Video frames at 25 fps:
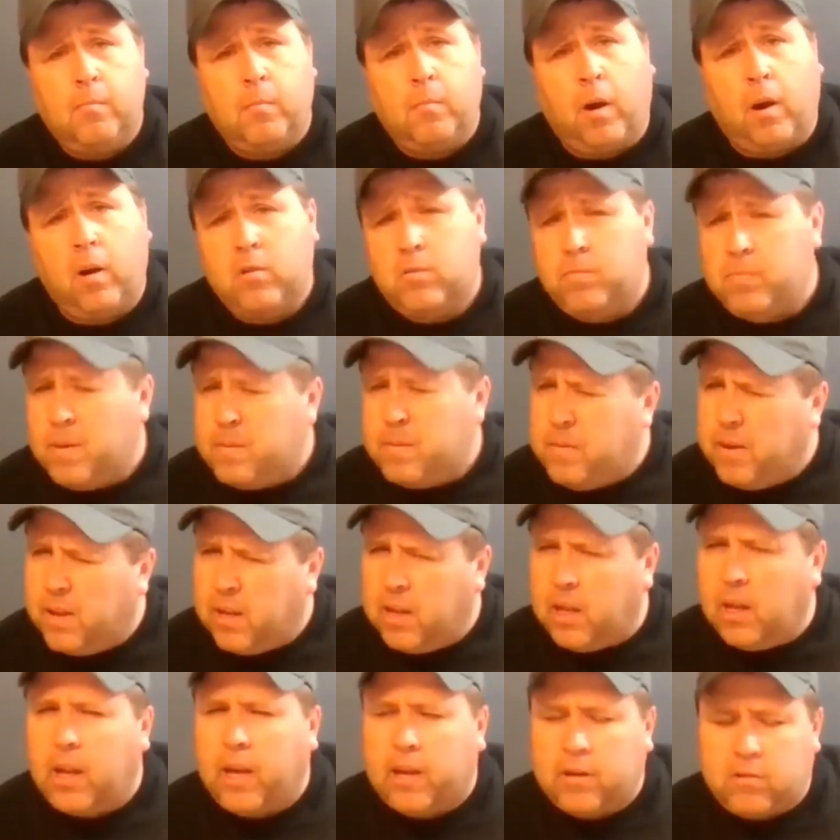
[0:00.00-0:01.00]
Mars may be
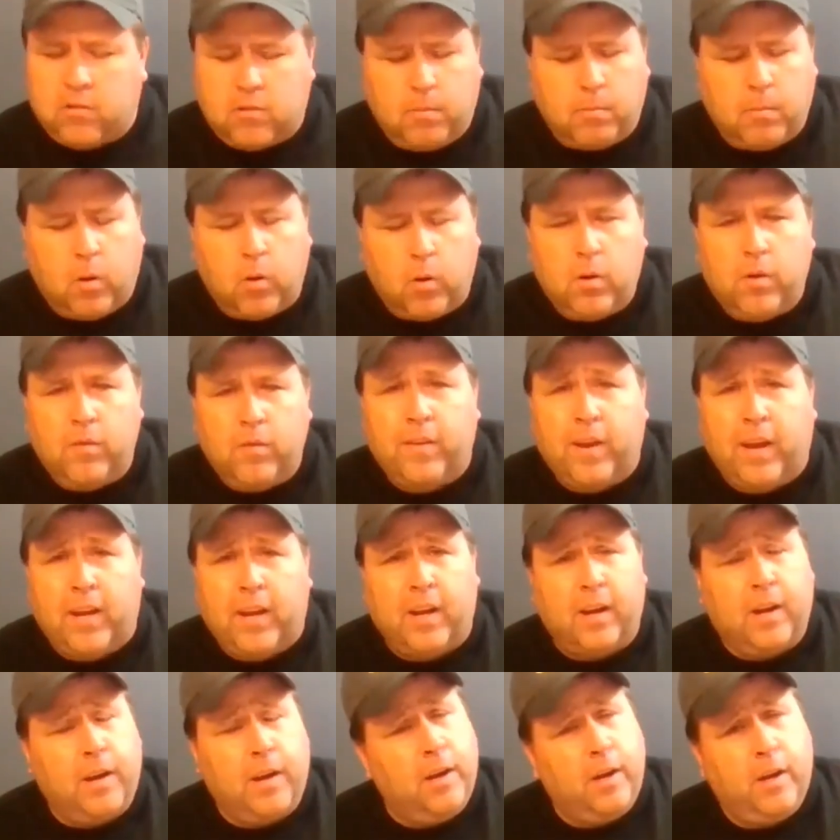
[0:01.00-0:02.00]
a little extra
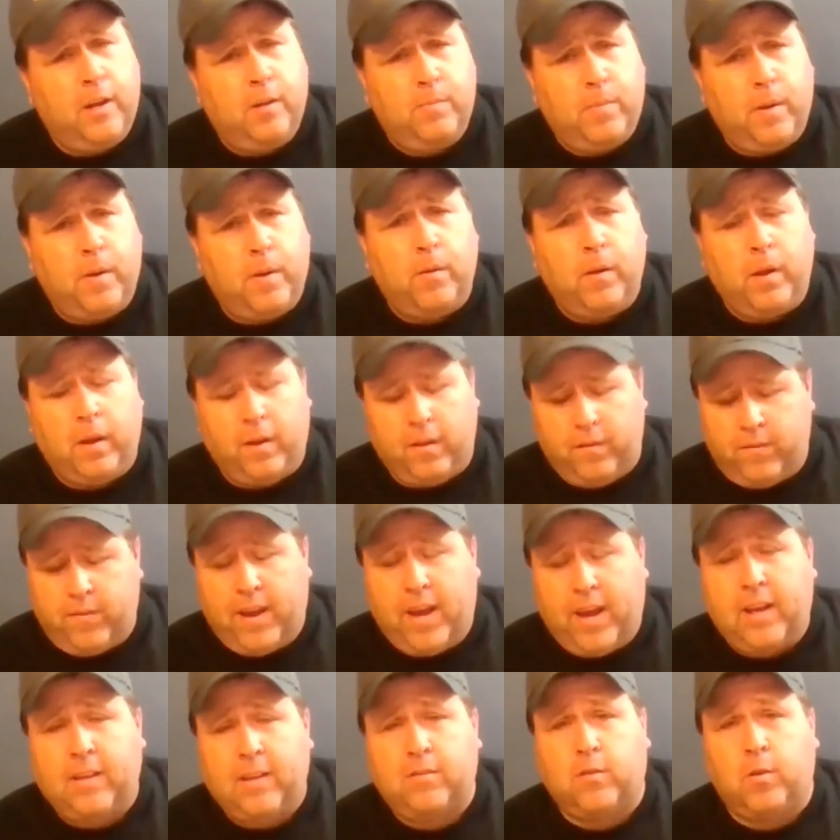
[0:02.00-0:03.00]
motivated, and he's been really
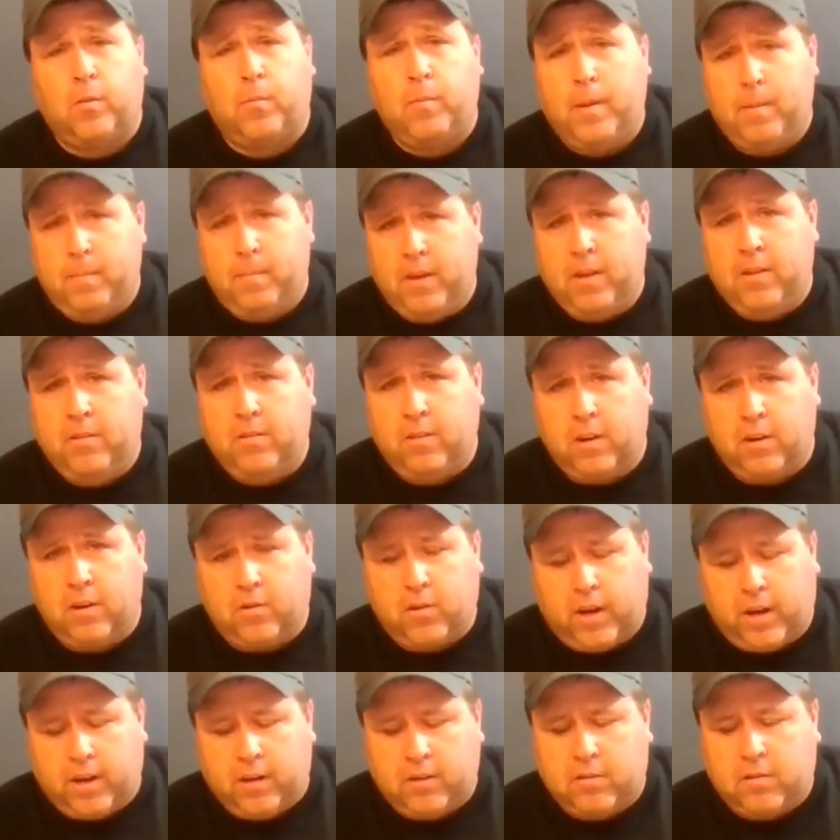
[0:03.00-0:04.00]
fast, so maybe he's going
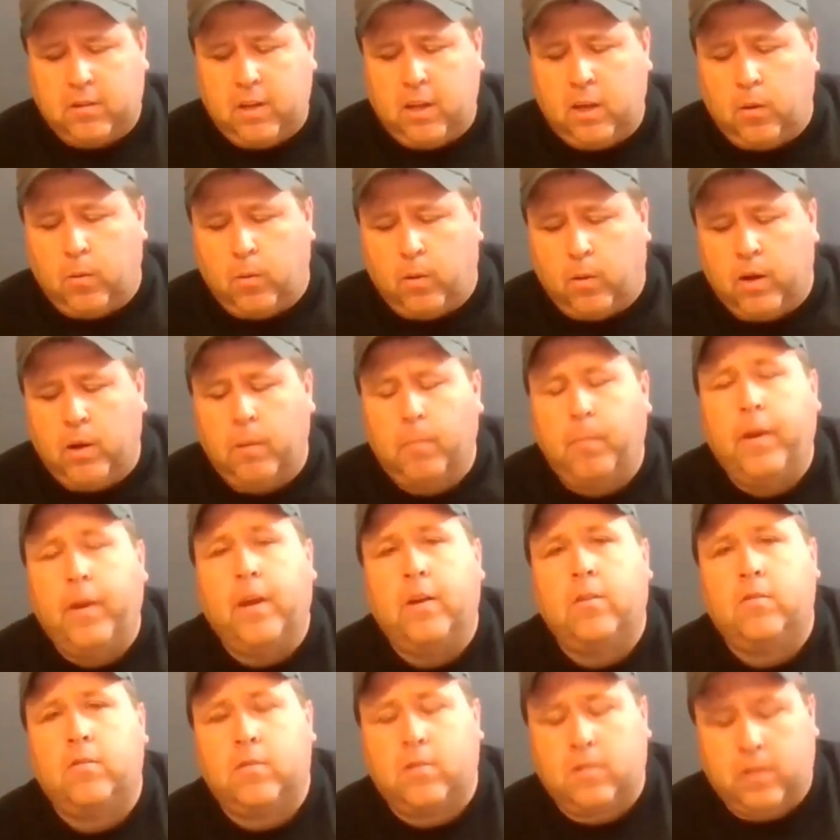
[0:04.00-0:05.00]
to try to steal one. It'll
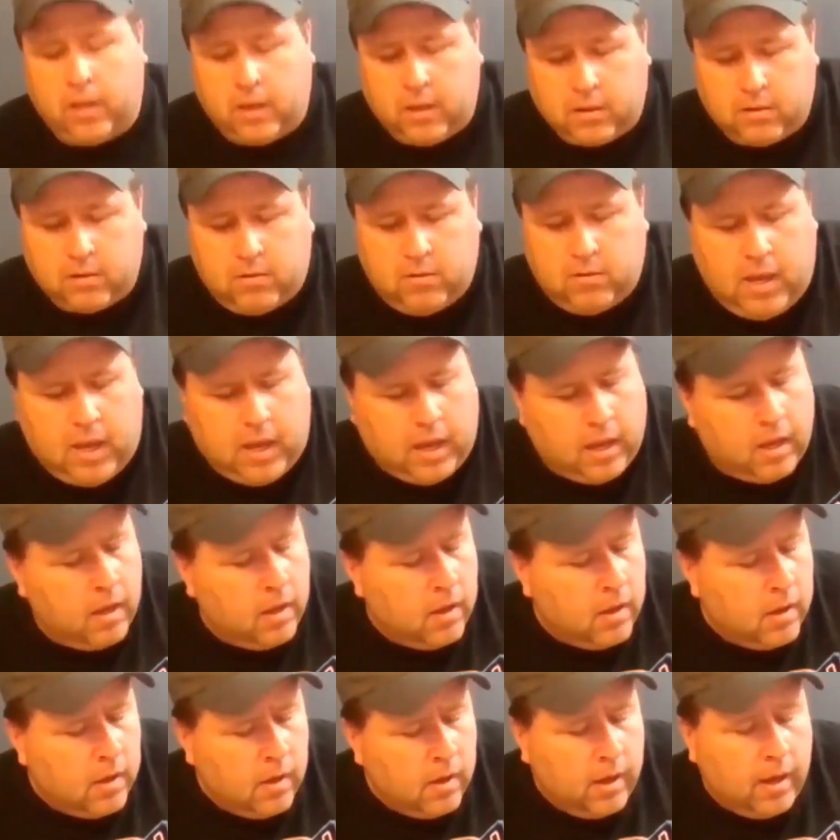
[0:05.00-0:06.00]
be interesting to see.
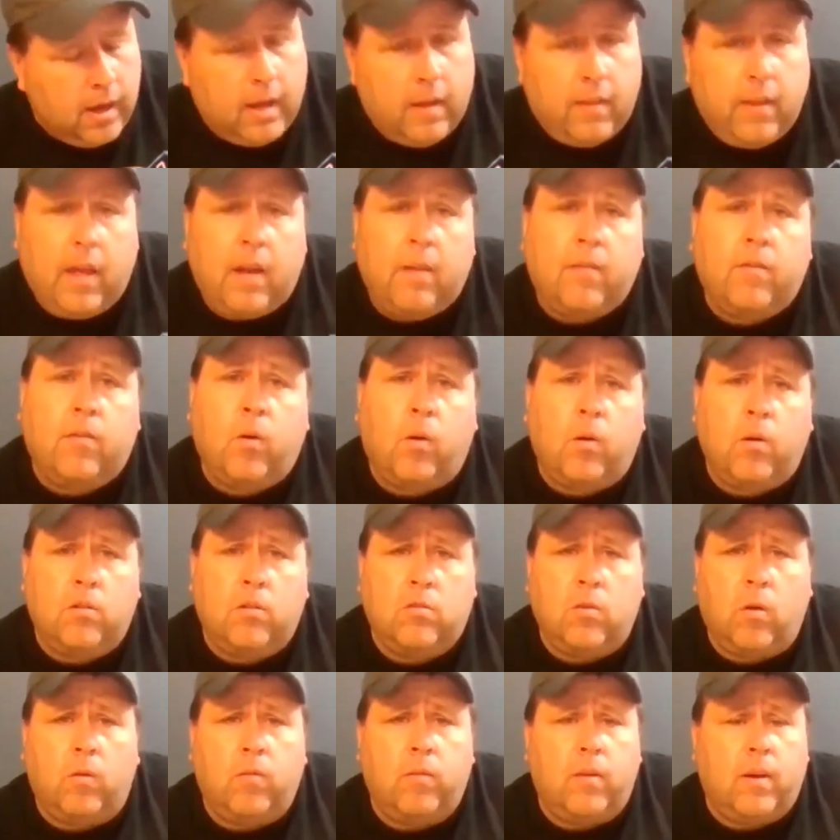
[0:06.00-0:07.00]
And then, of
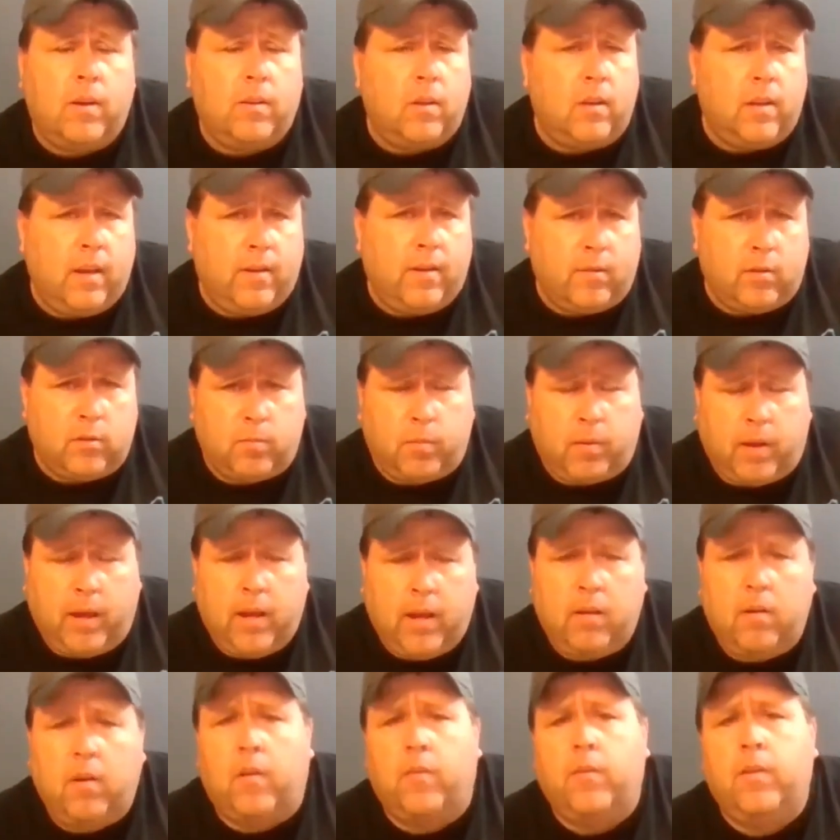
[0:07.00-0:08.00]
course, over at the Devil's
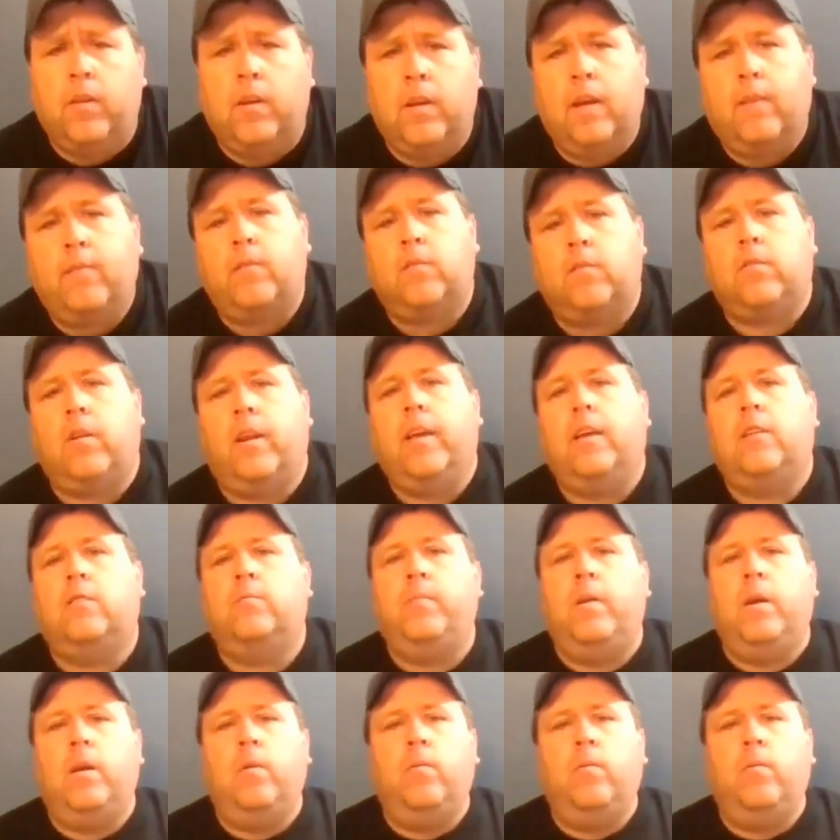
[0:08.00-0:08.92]
Playground, the Devil's Lake